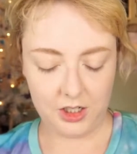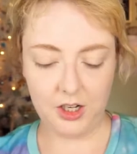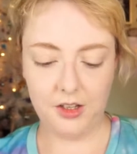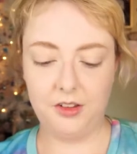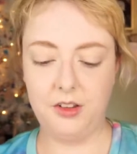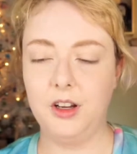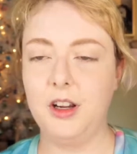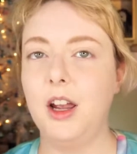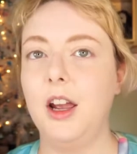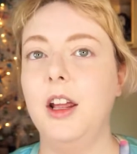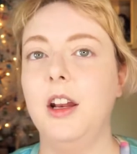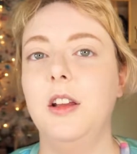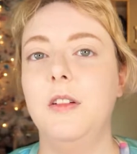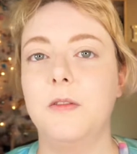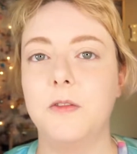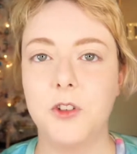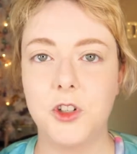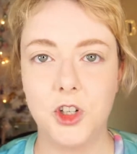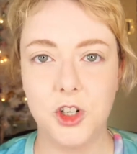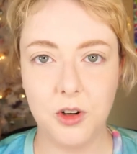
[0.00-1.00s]
just to kind
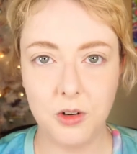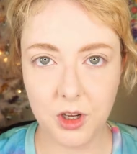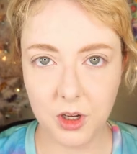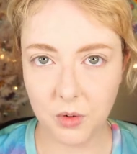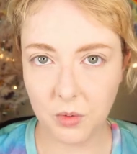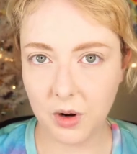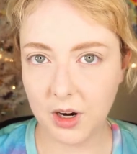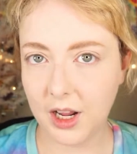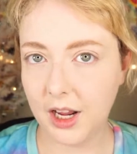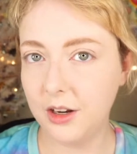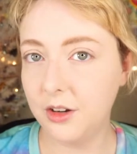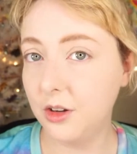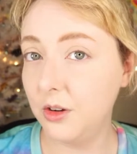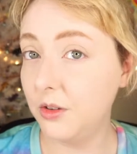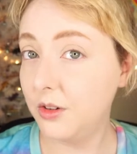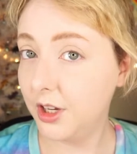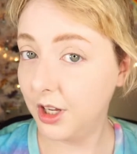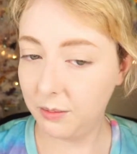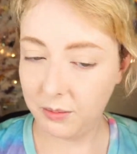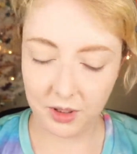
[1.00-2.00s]
of show you what I do
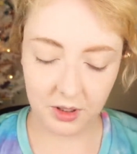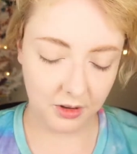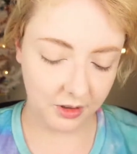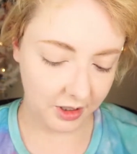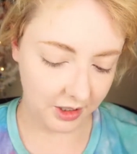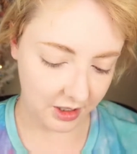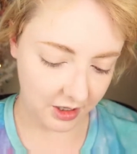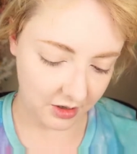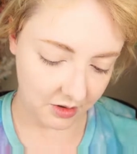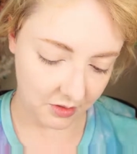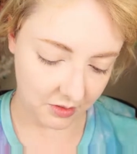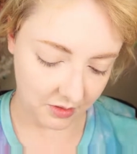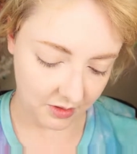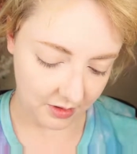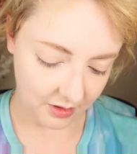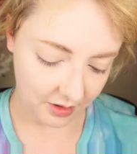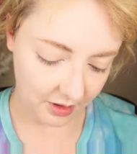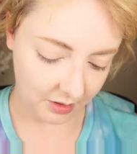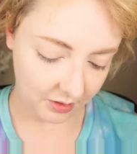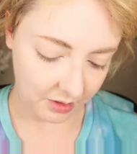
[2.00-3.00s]
typically do,
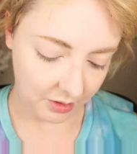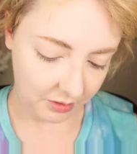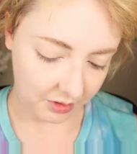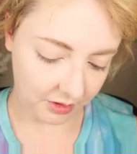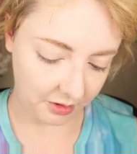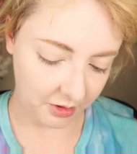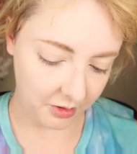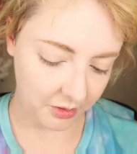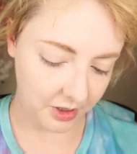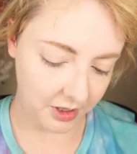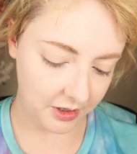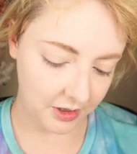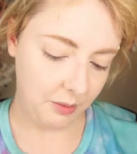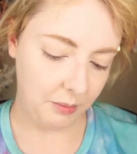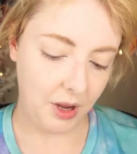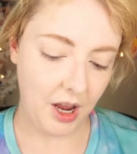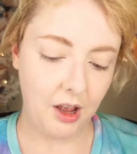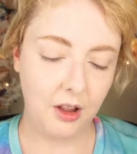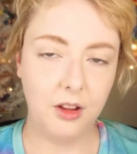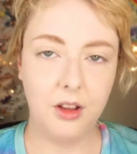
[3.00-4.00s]
I'll go through it.
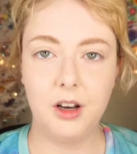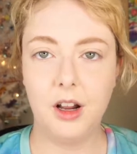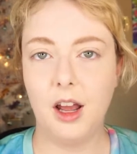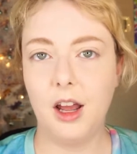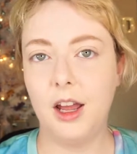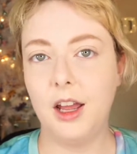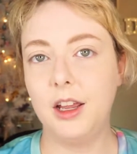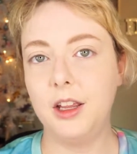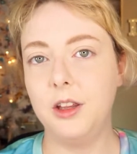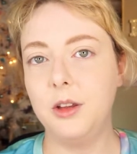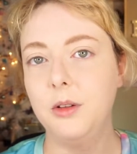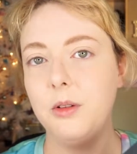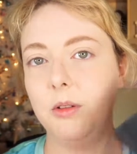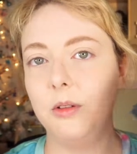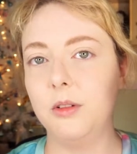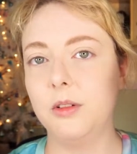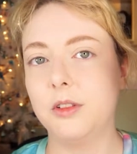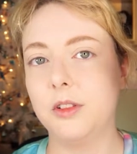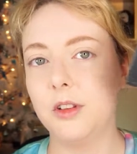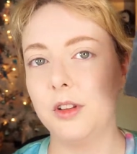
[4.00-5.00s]
Palette I
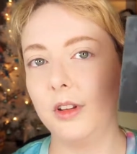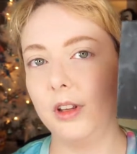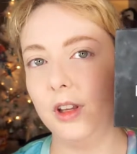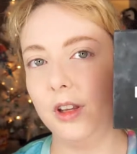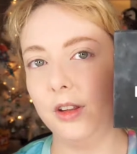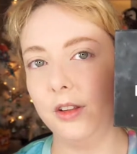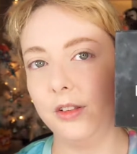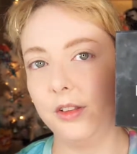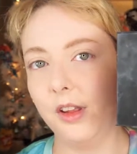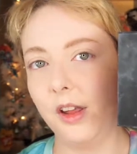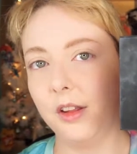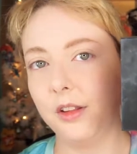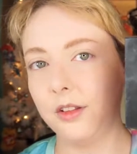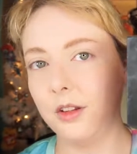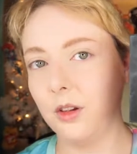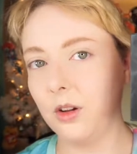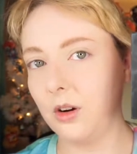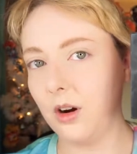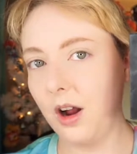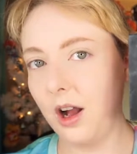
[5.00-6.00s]
use is this
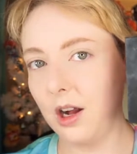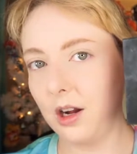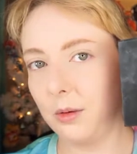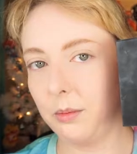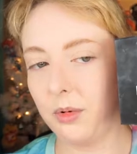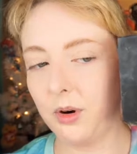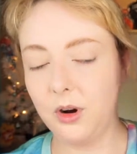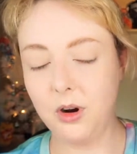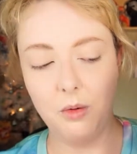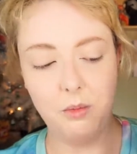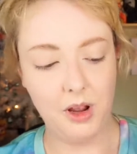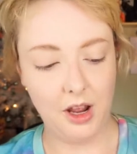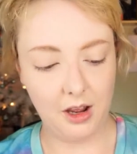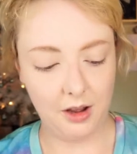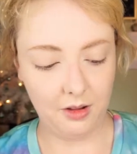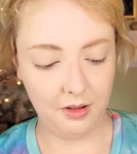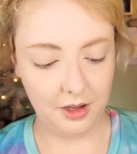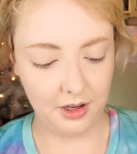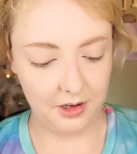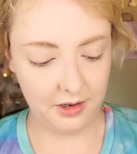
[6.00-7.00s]
Lorac Pro
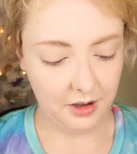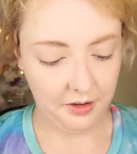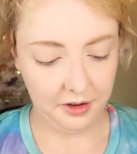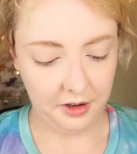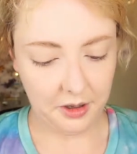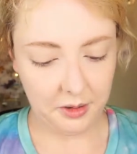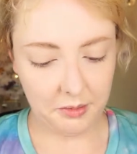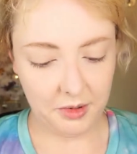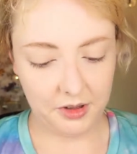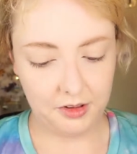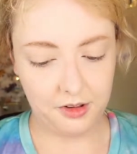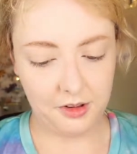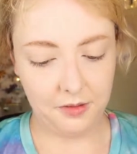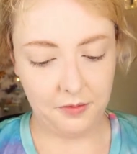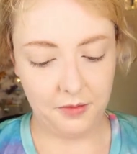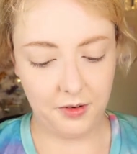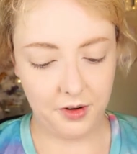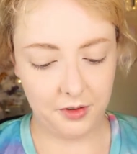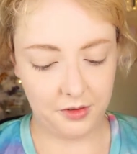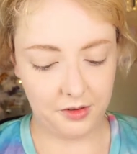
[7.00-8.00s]
palette. It's the
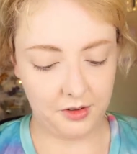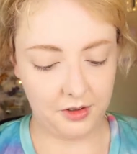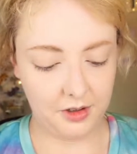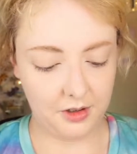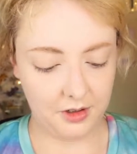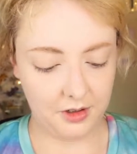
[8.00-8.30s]
first